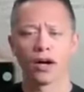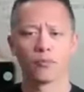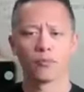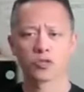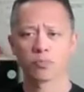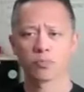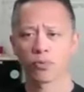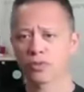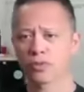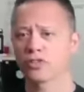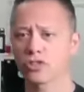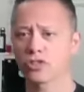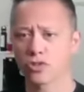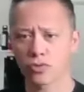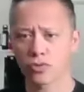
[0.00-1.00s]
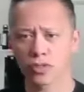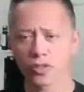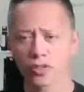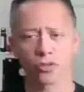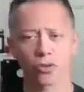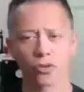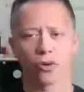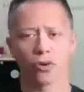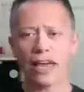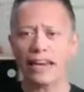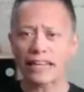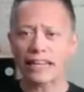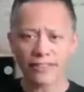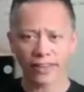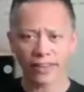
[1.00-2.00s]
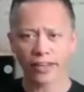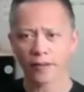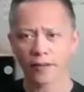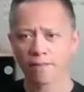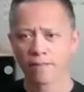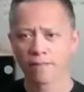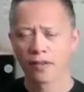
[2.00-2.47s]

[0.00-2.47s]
sports injuries or anything,